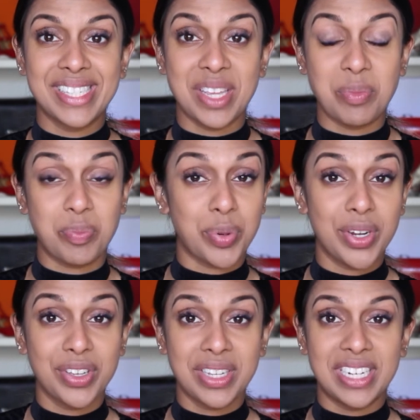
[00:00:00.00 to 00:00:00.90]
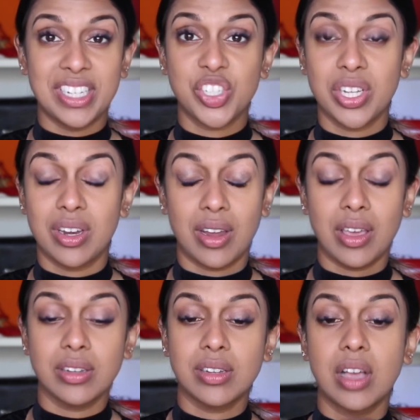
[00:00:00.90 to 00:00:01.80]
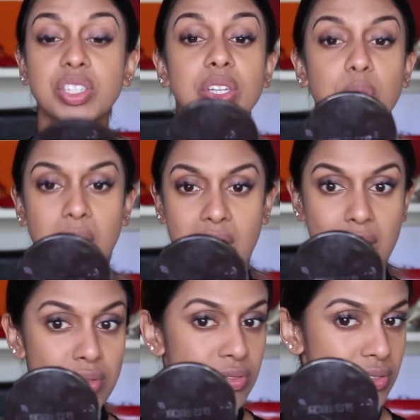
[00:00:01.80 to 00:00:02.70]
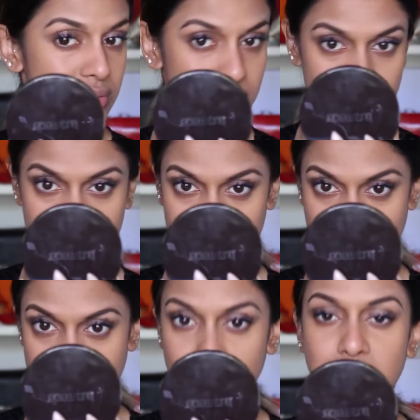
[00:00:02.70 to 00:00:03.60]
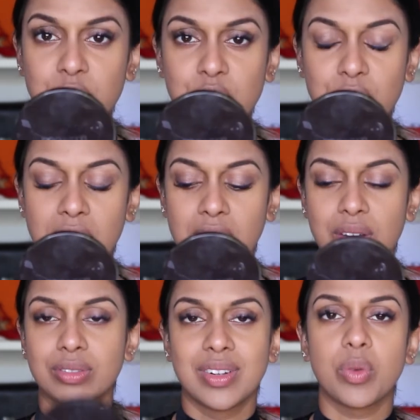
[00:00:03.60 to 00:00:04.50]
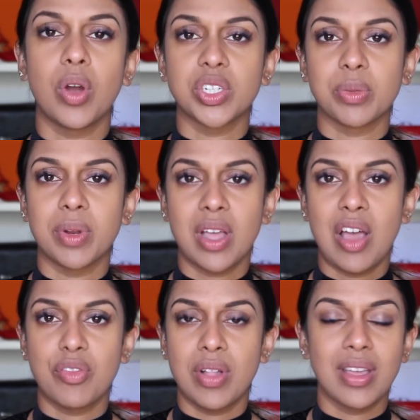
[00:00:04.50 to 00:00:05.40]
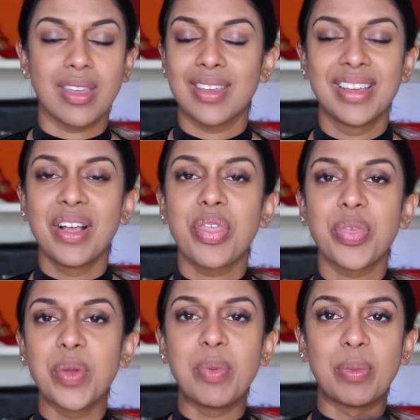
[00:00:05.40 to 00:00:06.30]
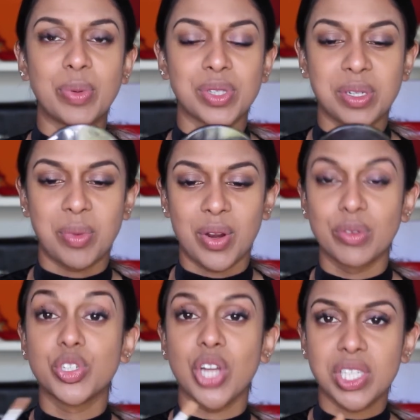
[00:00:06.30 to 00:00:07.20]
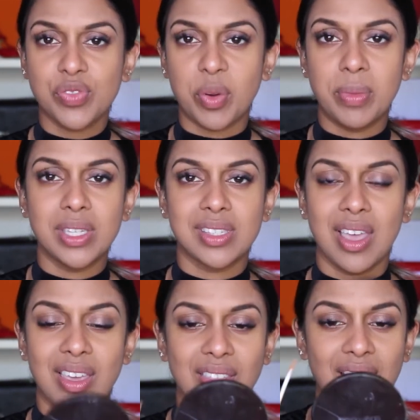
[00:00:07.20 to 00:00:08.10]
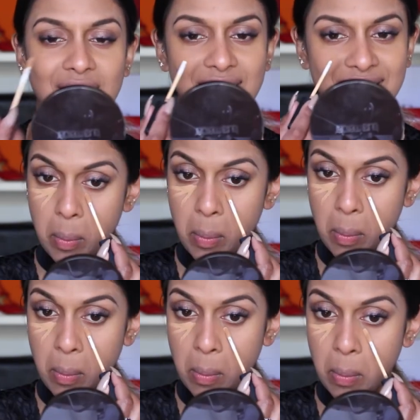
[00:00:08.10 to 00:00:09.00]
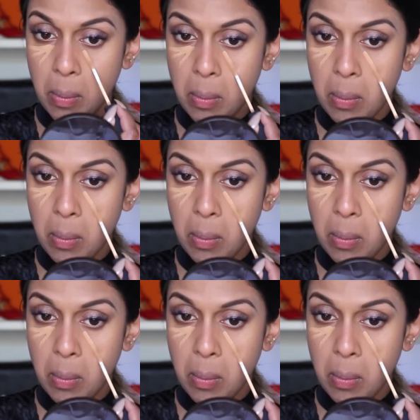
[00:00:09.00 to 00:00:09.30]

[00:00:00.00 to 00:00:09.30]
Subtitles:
is in pretty good condition and I actually don't have any blemishes right now. Watch, I'm gonna have like 3 pimples tomorrow just for me saying that. I'll take it